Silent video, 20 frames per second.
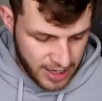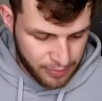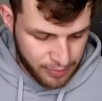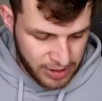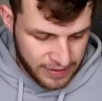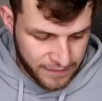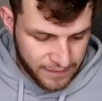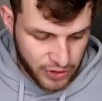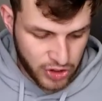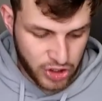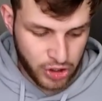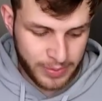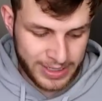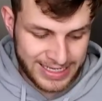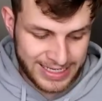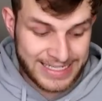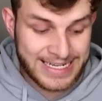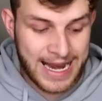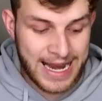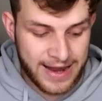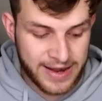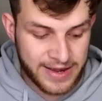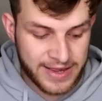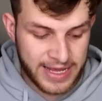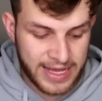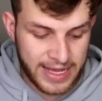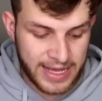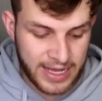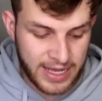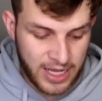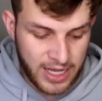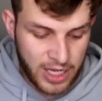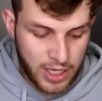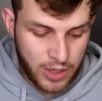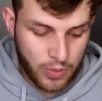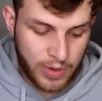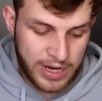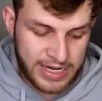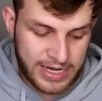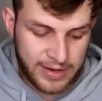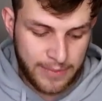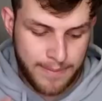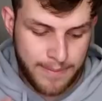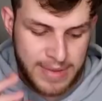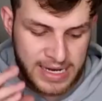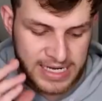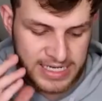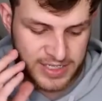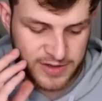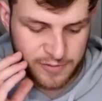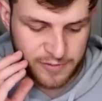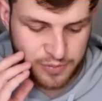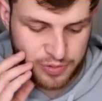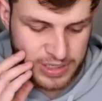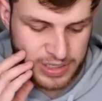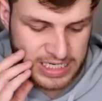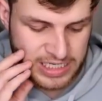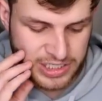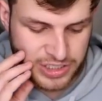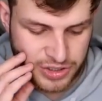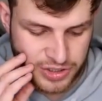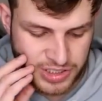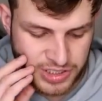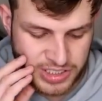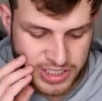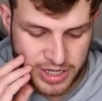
Brentford coming 10th here. We had a mix of predictions,